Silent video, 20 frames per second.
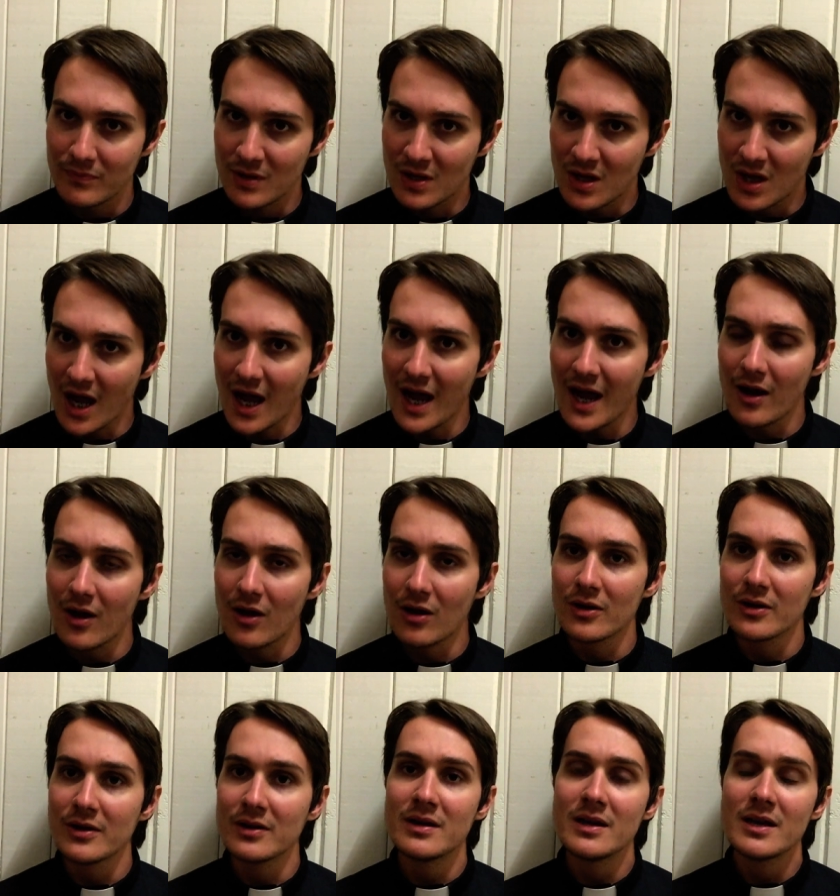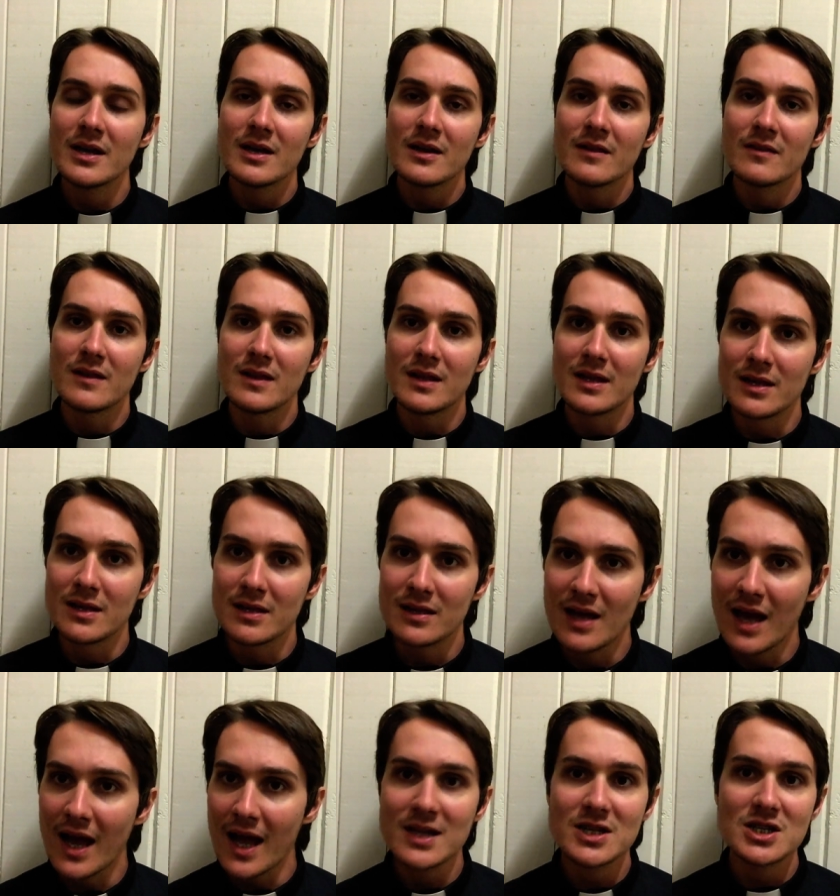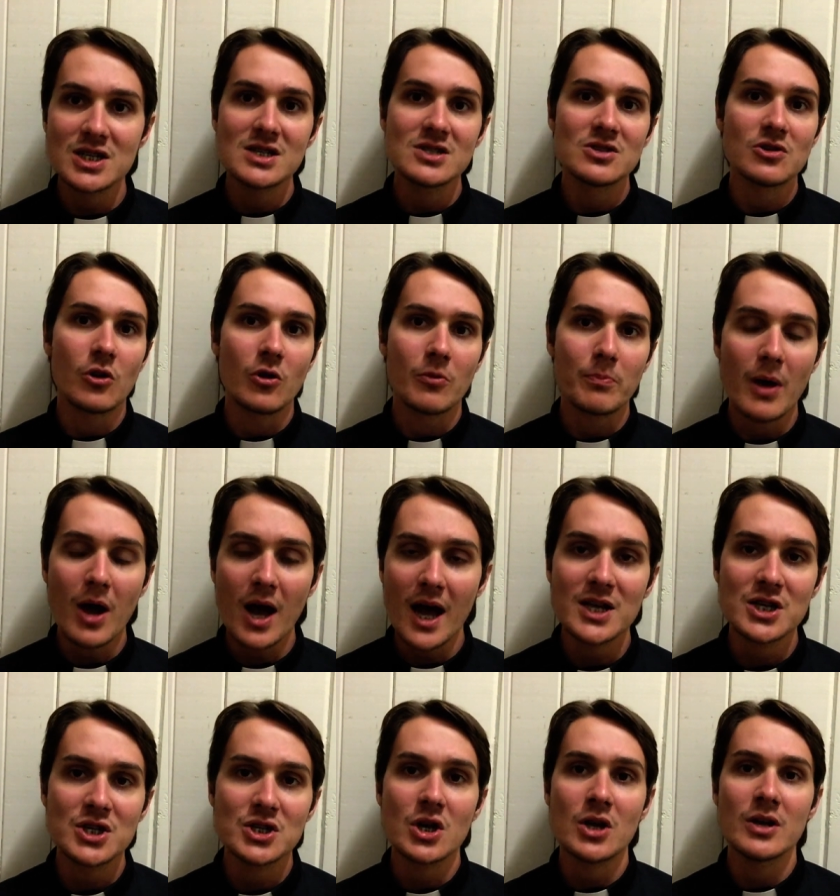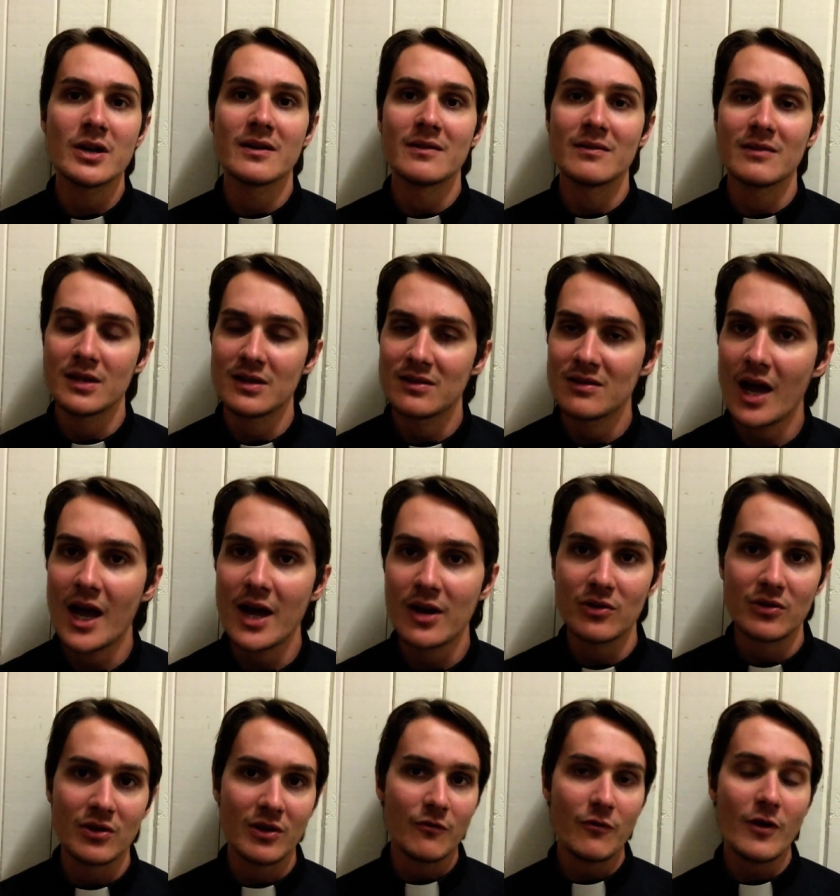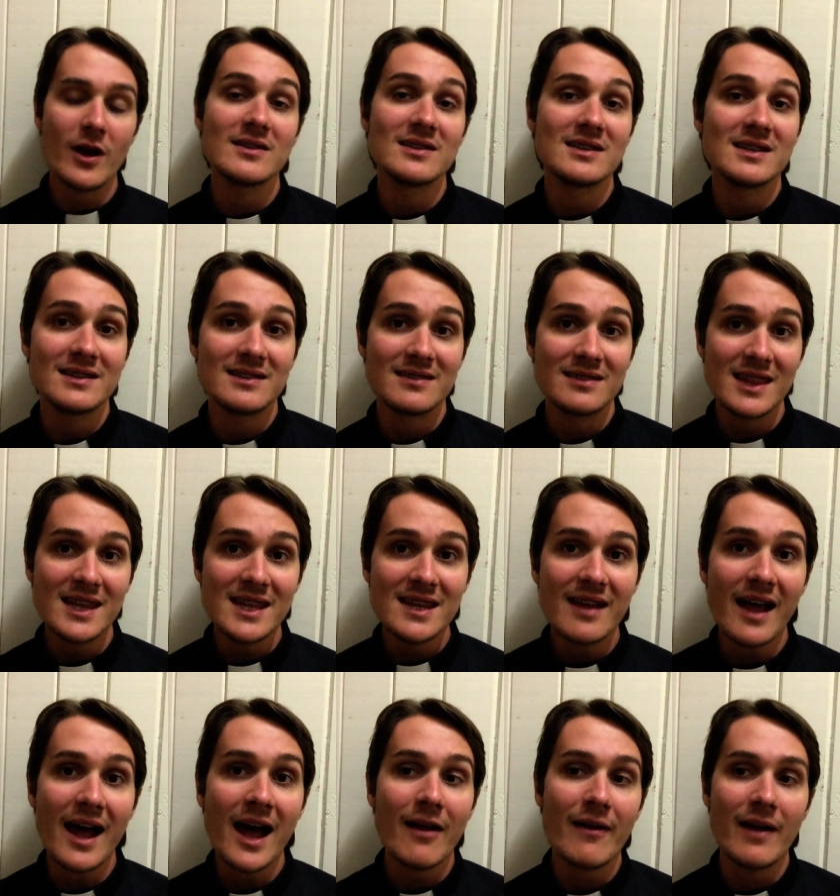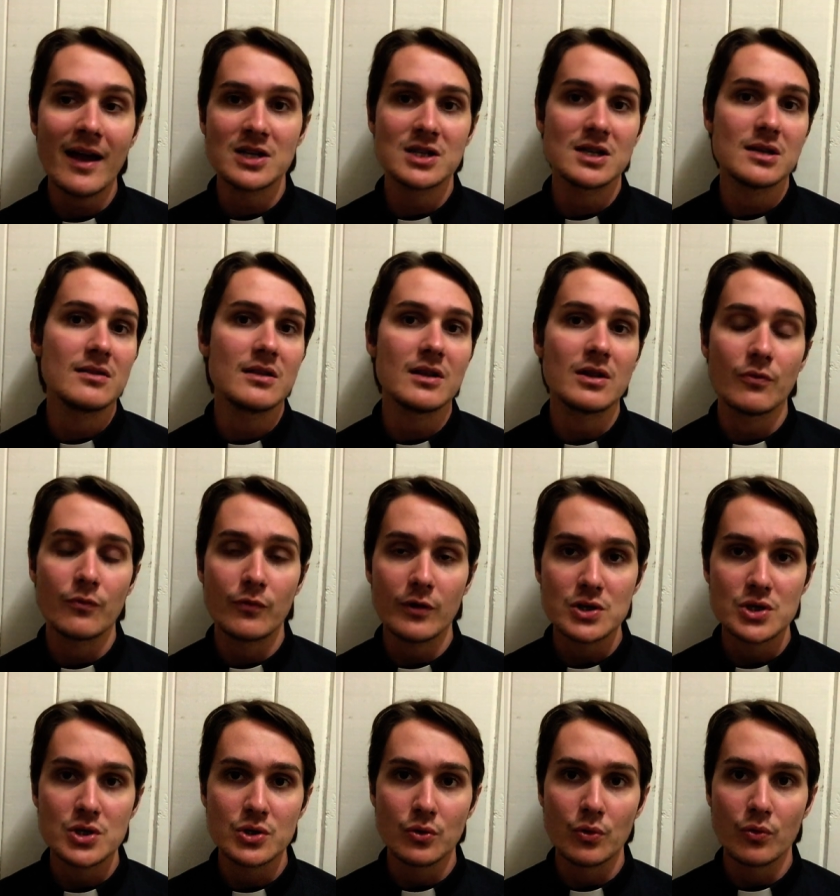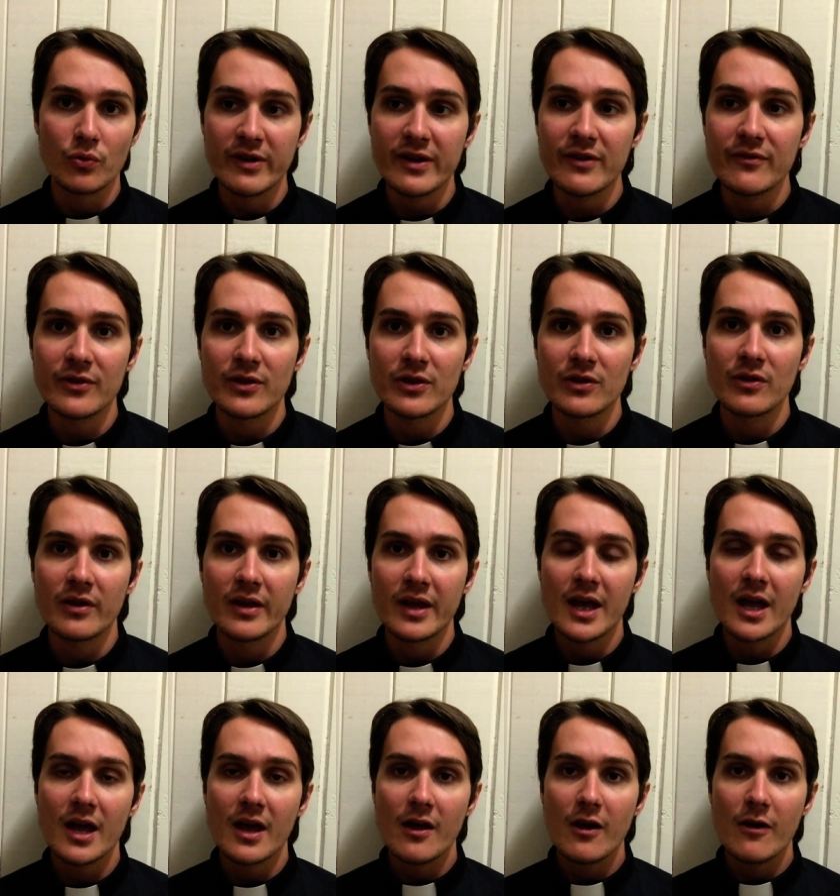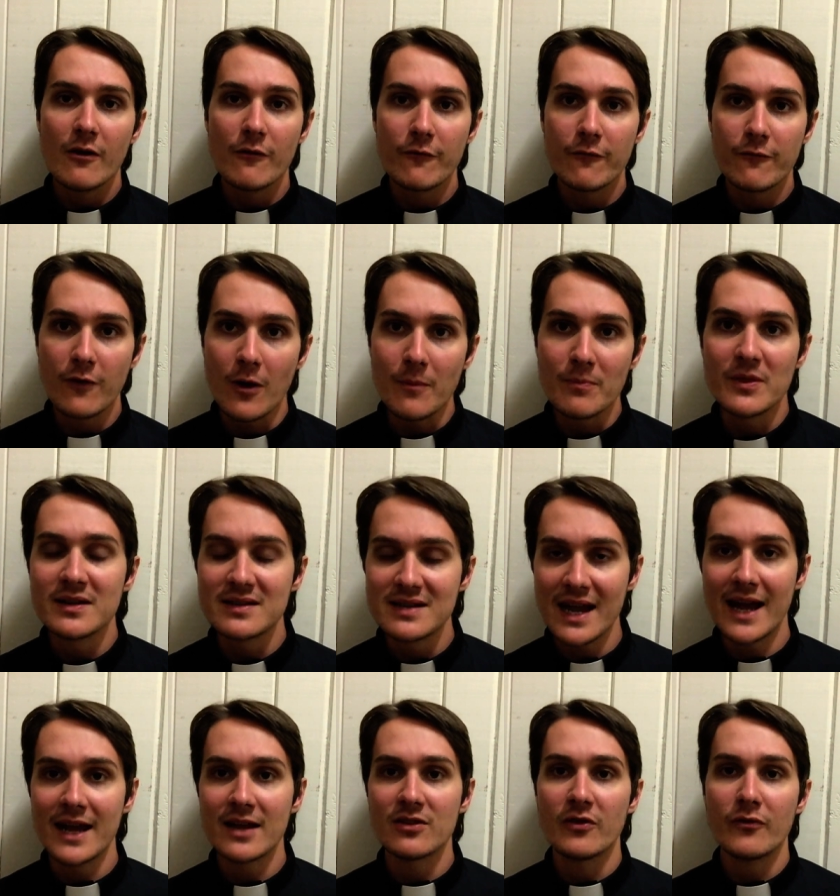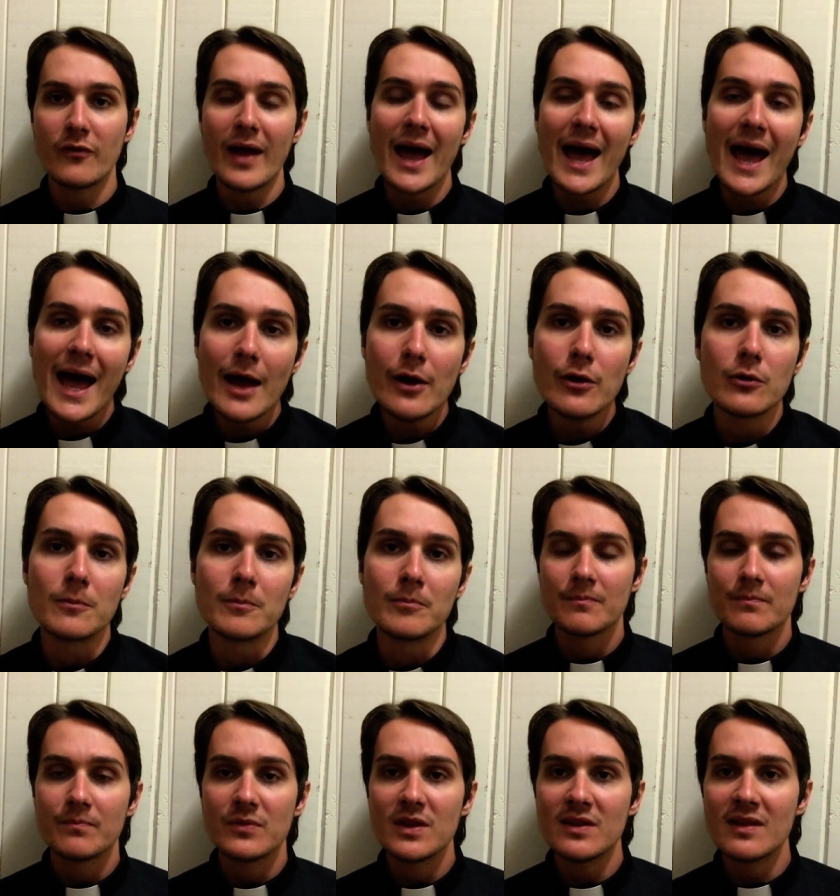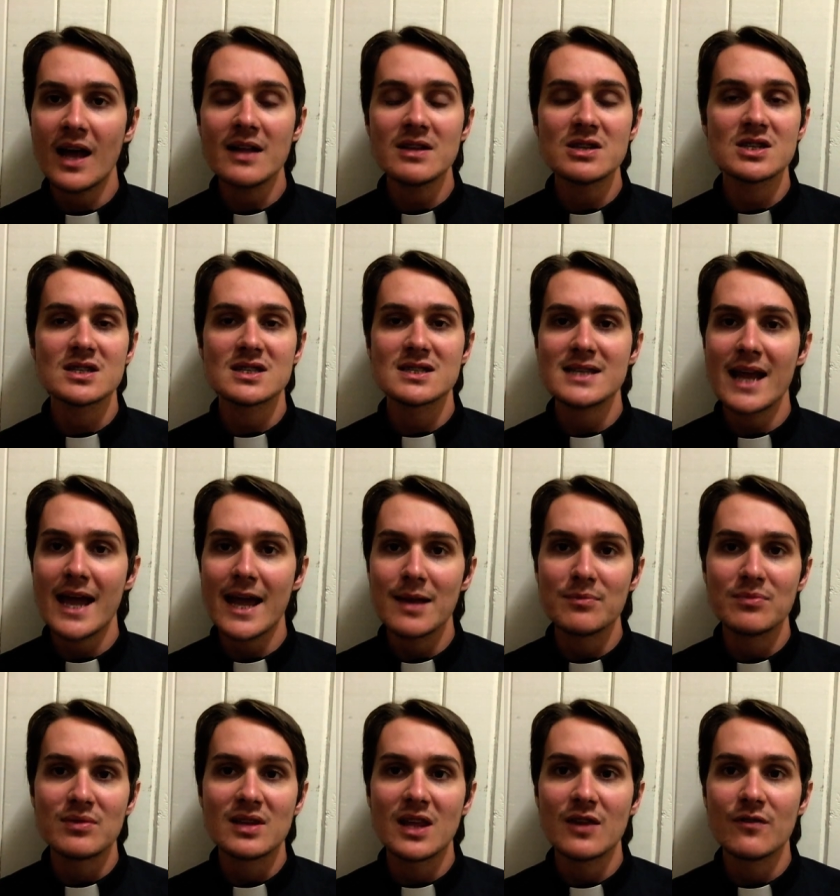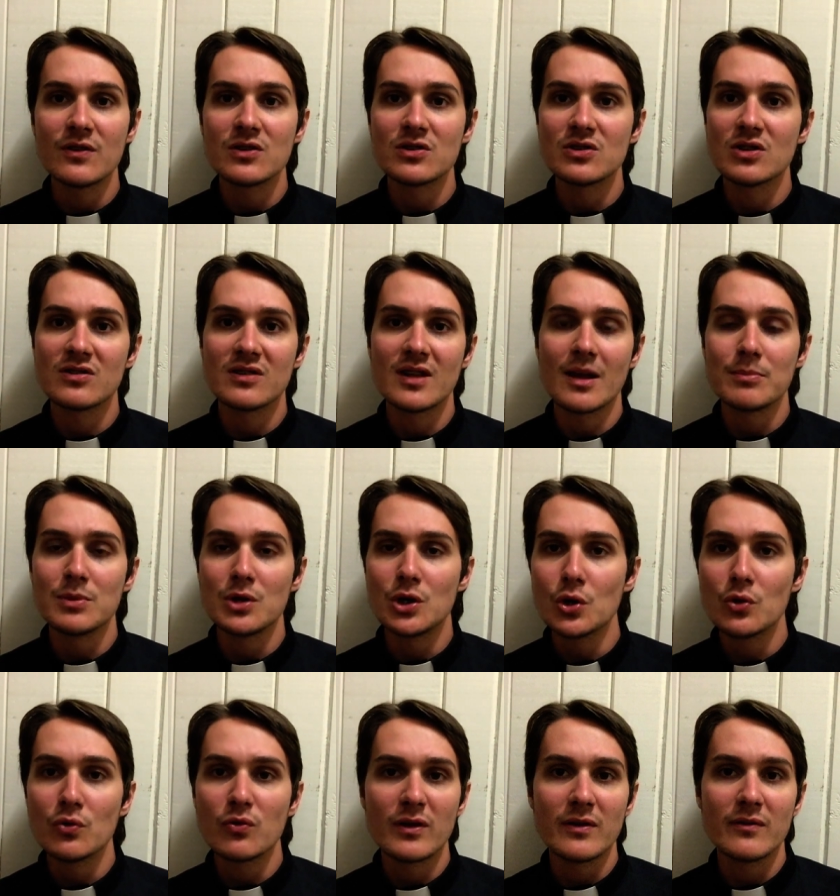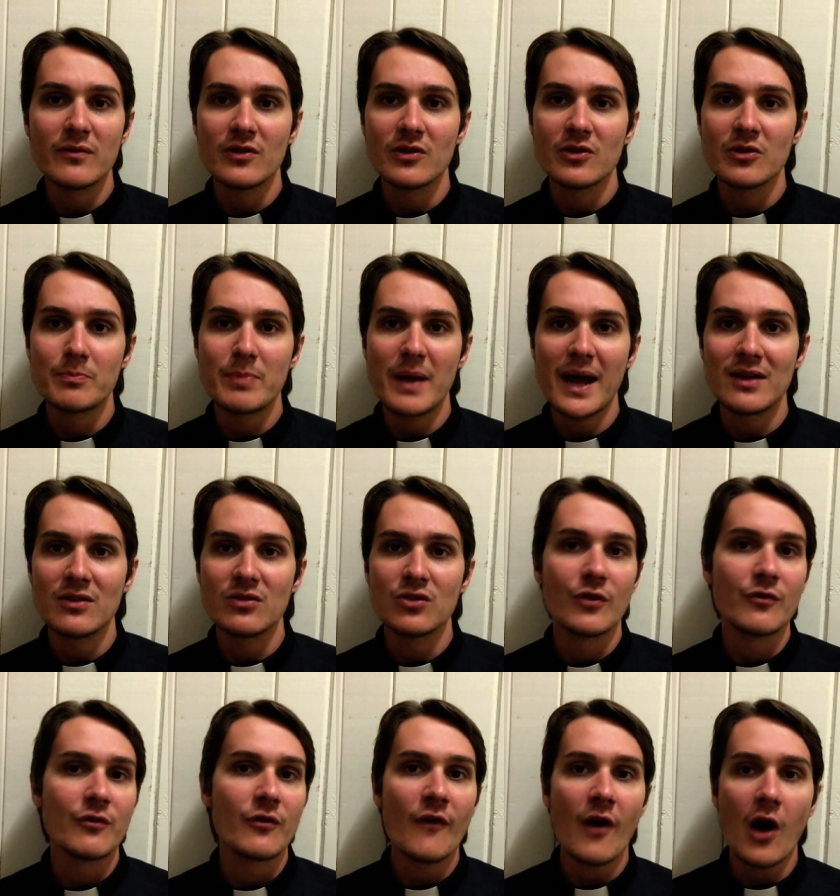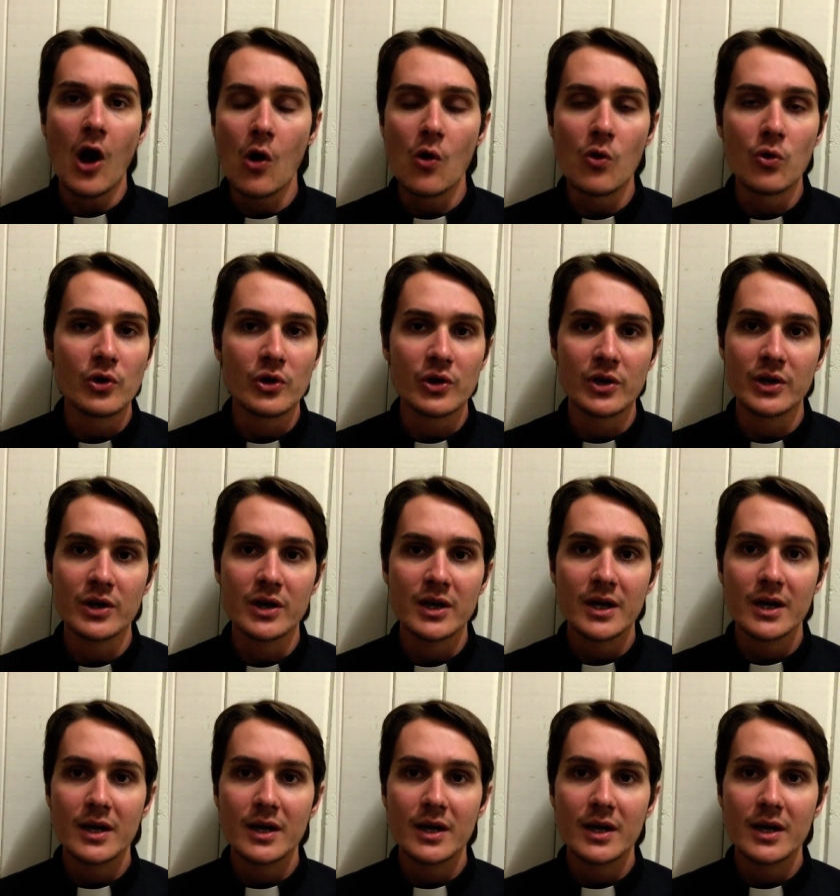Gihon, the Ganges or Pishon, and the Tigris and Euphrates. These are actually the original rivers from the days of Adam. These aren't just names given to some new rivers based off of older